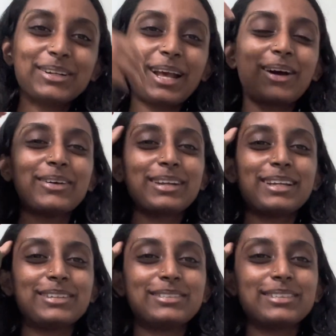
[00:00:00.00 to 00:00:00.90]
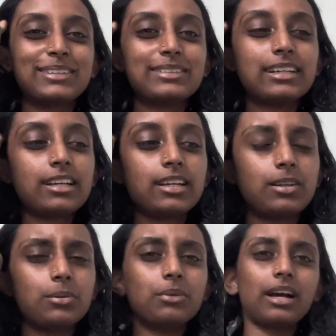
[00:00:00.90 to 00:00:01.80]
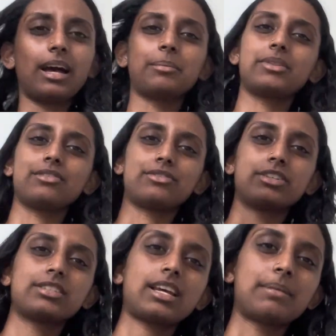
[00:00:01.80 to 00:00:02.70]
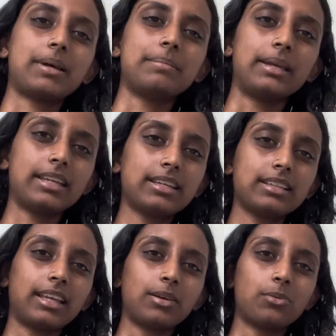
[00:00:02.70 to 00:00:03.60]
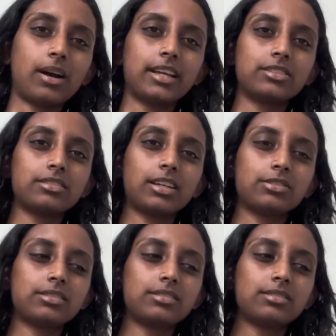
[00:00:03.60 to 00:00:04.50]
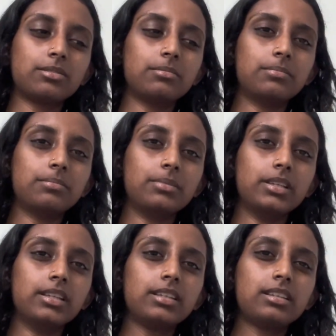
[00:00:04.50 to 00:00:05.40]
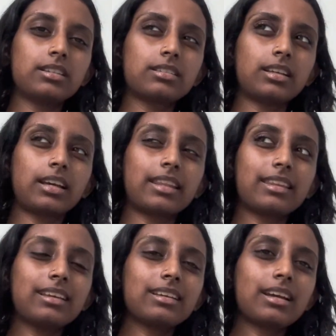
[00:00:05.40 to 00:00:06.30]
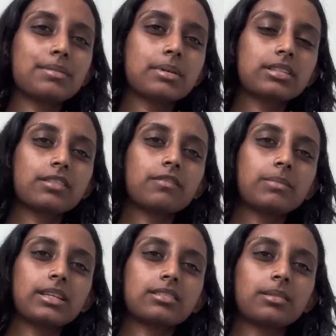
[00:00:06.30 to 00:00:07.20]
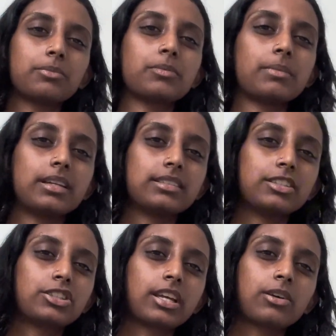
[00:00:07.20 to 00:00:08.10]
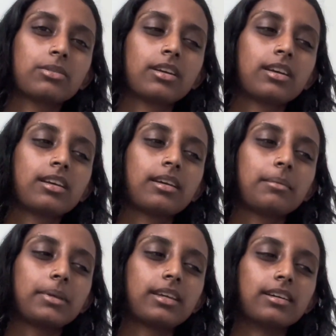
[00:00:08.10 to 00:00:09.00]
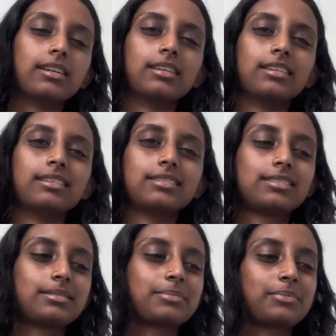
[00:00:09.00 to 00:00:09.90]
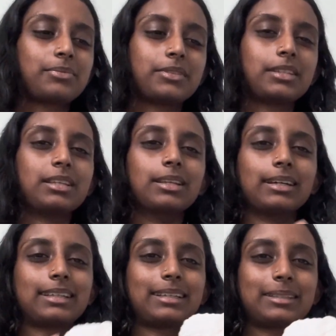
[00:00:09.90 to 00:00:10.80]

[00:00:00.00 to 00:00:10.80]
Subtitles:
now, and I don't know what happened the first time I made it, like why it turned out so big. Like, I think I must have messed up with my stitch count because look,